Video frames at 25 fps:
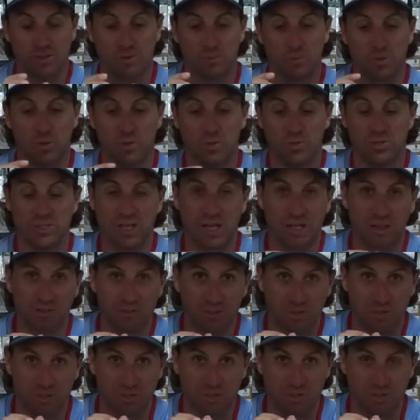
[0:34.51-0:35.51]
We use nail
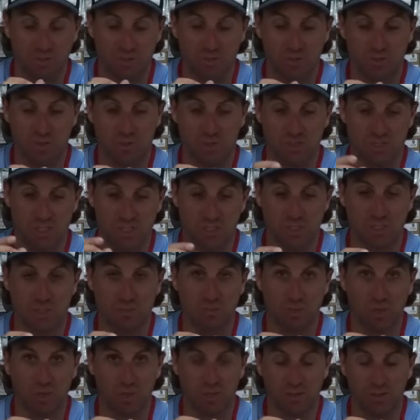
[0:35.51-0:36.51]
knots to cinch
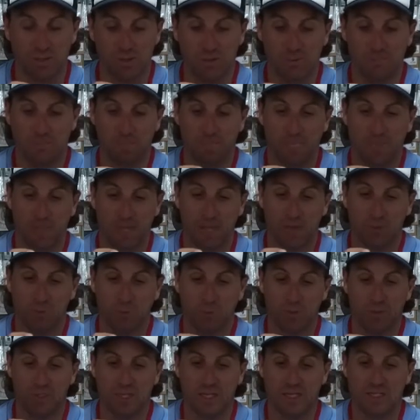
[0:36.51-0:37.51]
them on. And
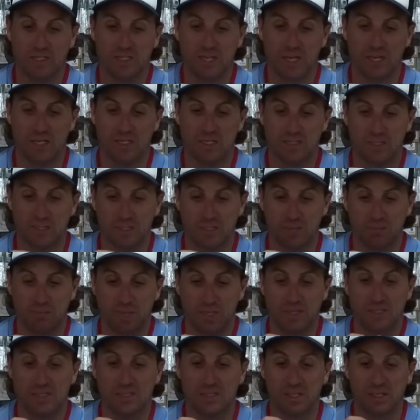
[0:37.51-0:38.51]
what that does is
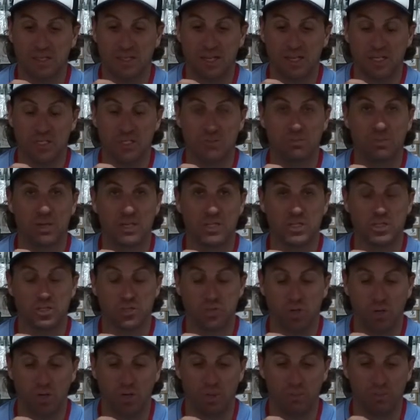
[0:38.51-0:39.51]
makes the connection much
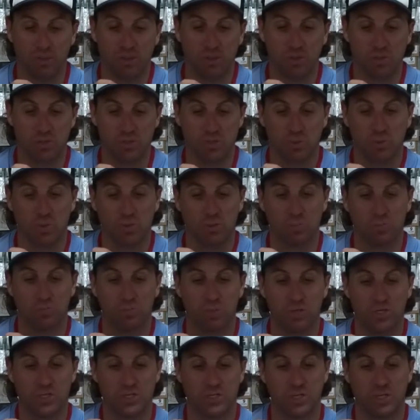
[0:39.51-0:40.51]
stronger, because all the
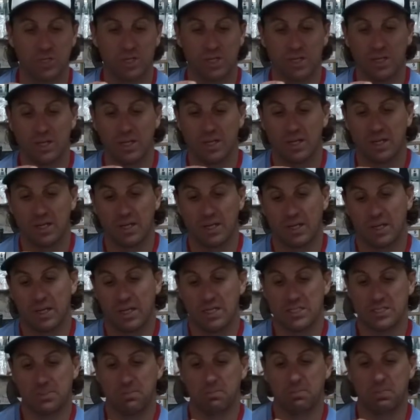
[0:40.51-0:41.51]
pressure
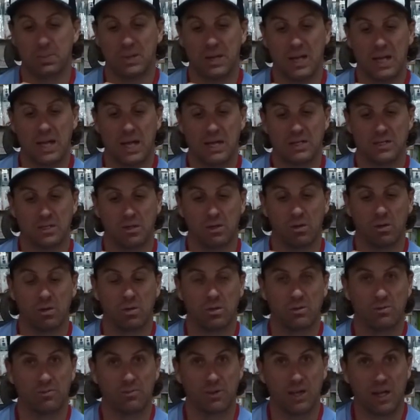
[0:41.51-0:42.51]
is applied along
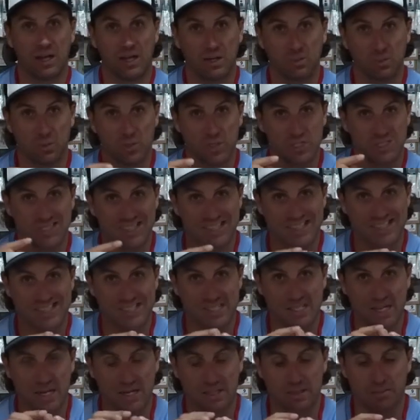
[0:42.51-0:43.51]
the fly line, which is
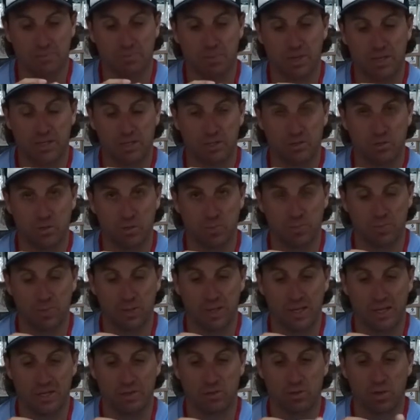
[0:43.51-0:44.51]
inside the braided loop
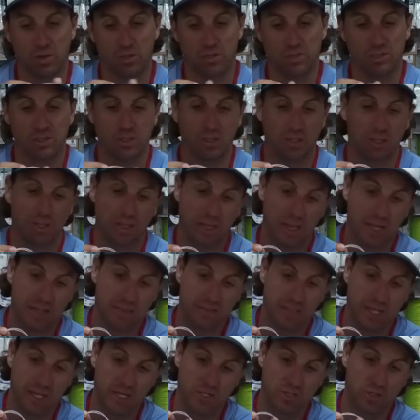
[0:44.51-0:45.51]
and not
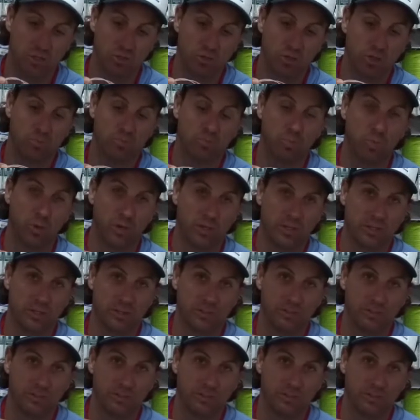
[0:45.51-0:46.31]
at the actual knot point.